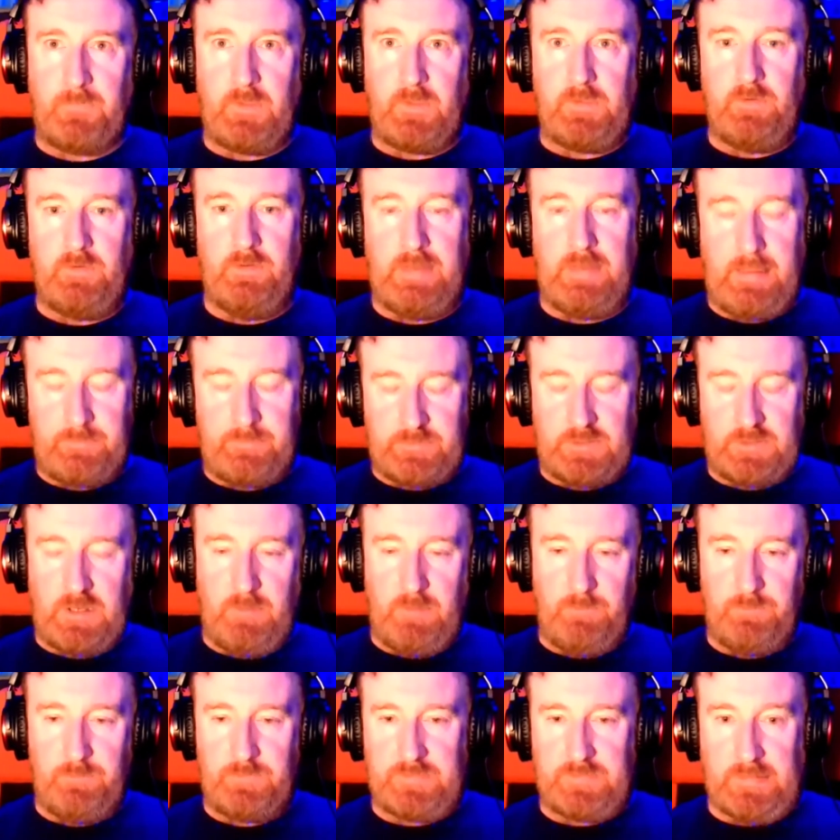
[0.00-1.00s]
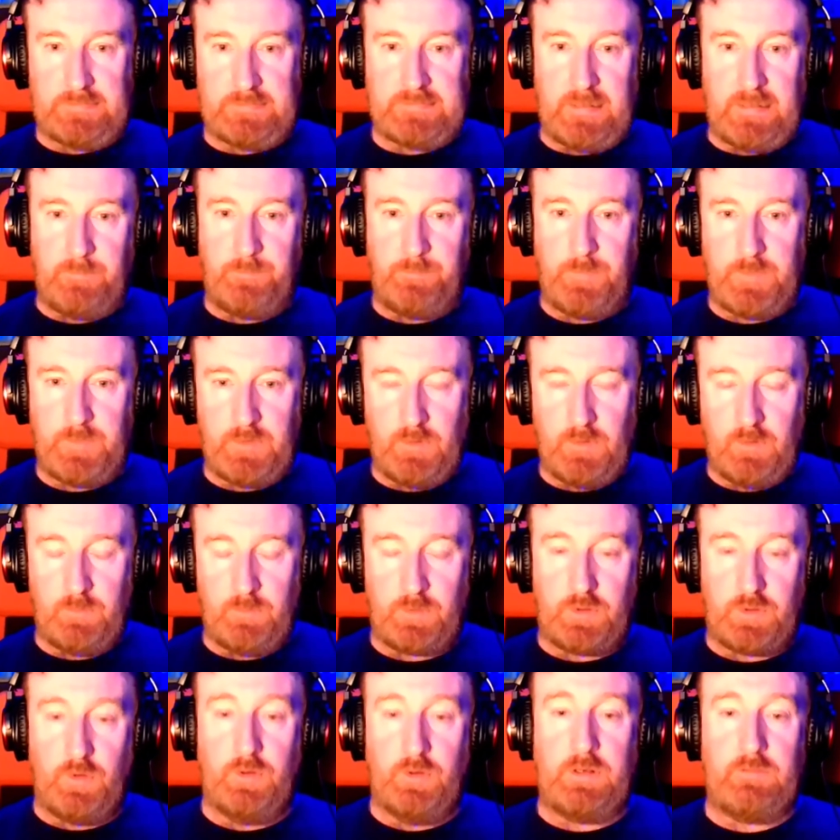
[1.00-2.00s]
laptop set up with your
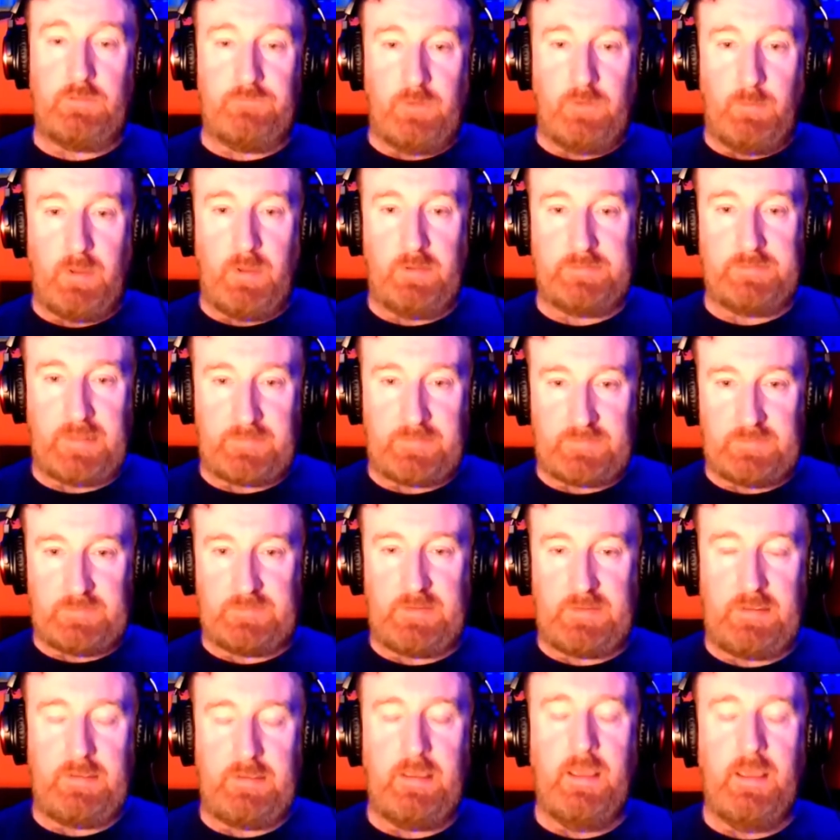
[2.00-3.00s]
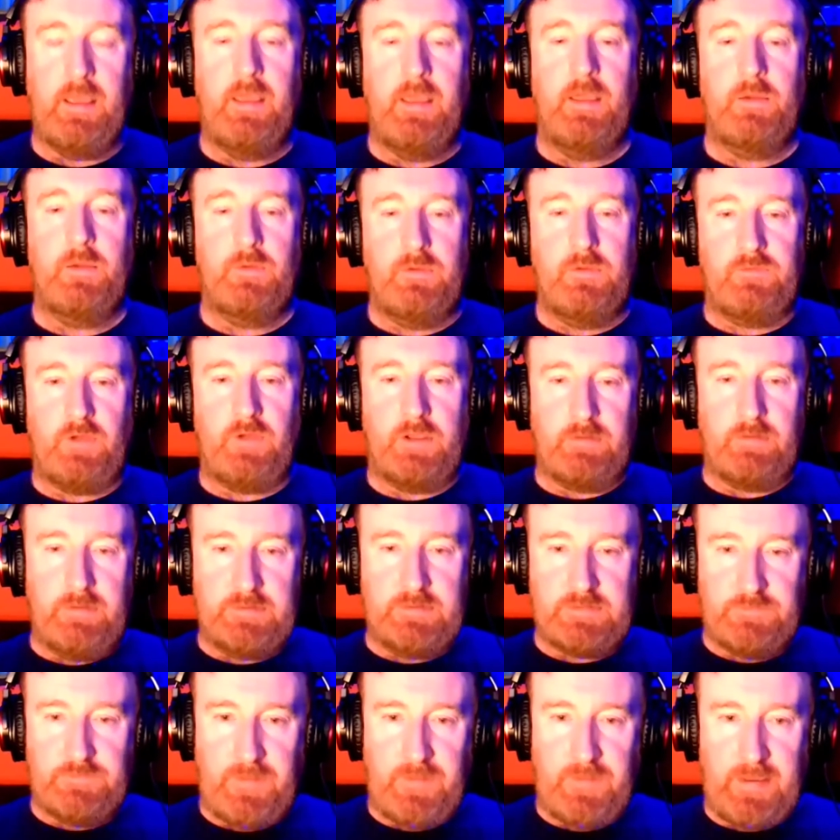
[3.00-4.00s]
recording format Audacity. You've got your
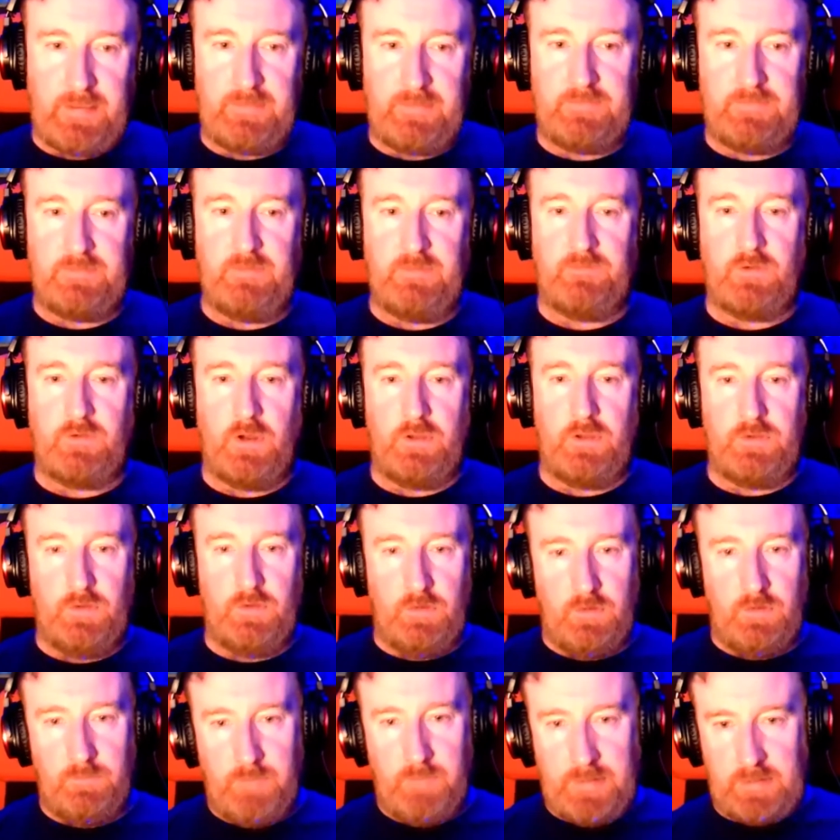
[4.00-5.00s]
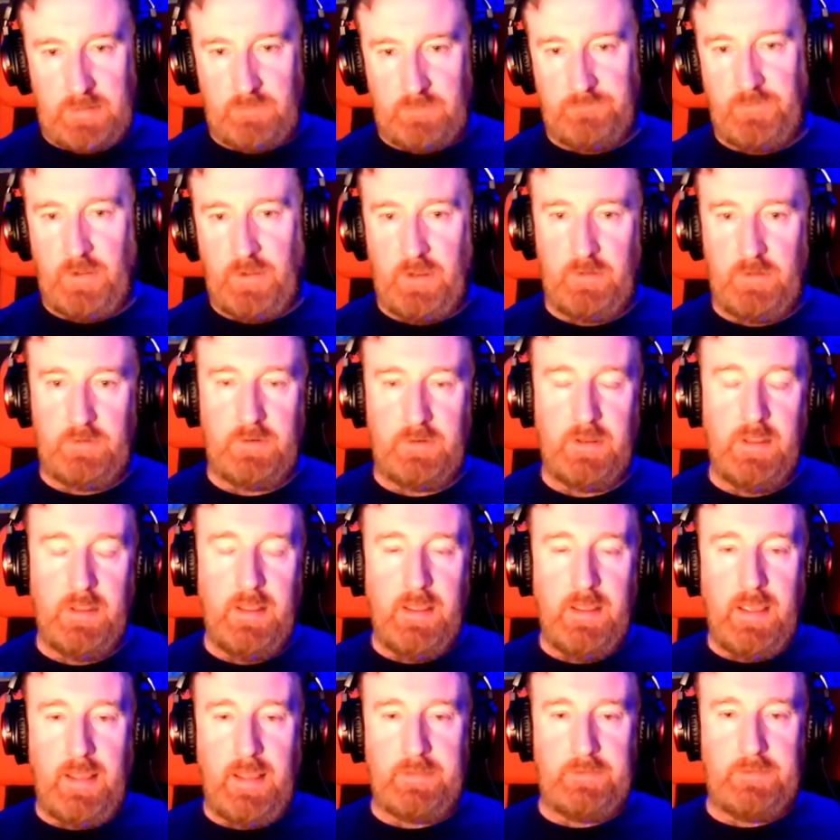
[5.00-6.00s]
interface, you've got your microphone
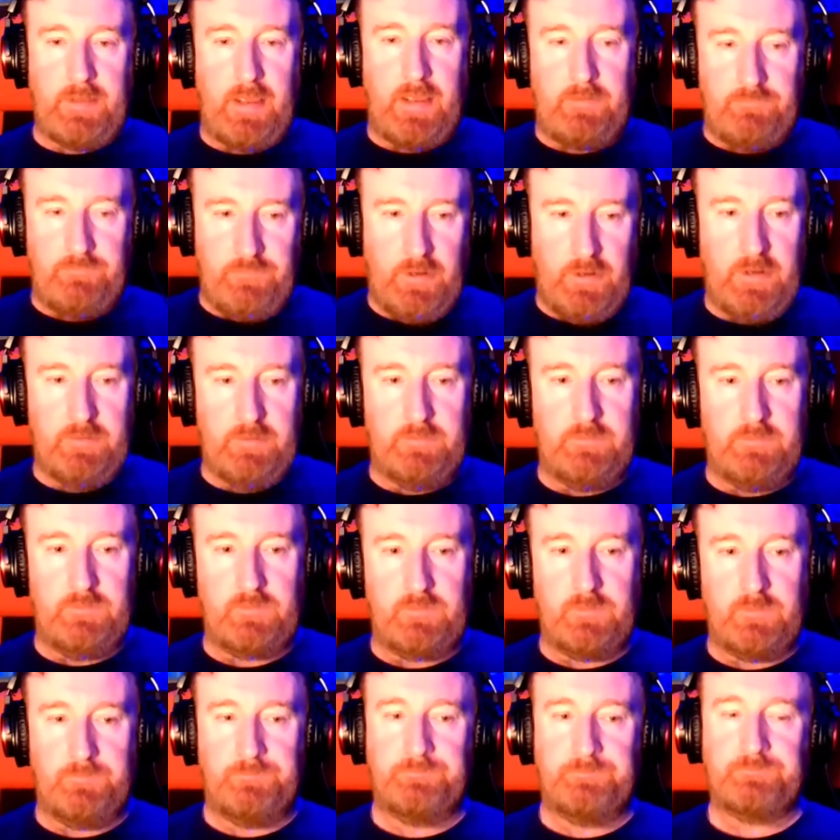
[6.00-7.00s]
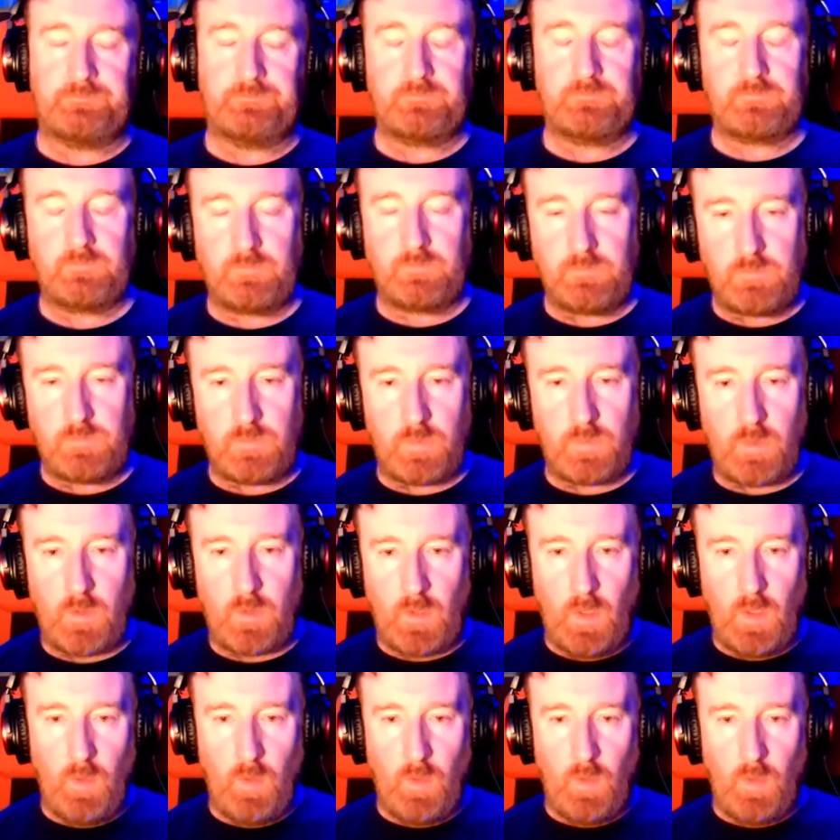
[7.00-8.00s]
and your headphones.
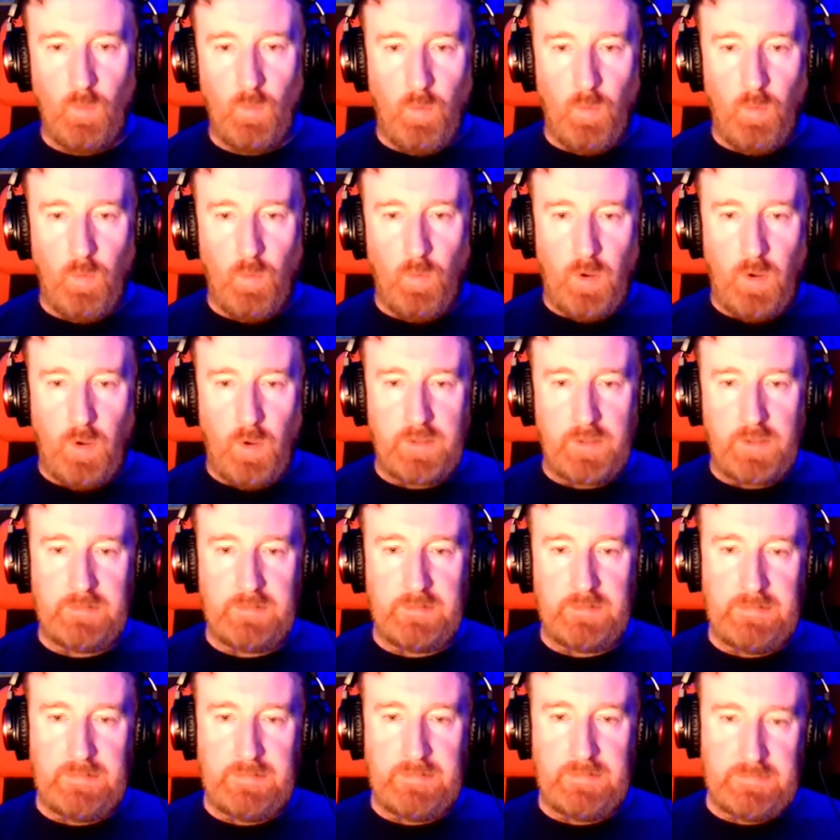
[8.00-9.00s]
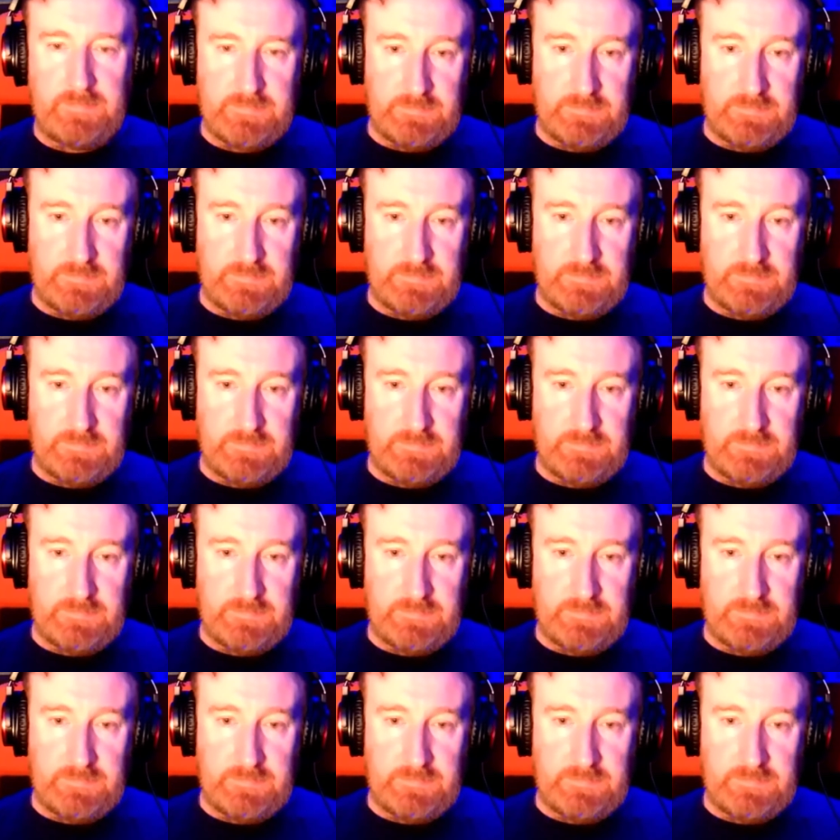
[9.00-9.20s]
What you need to do now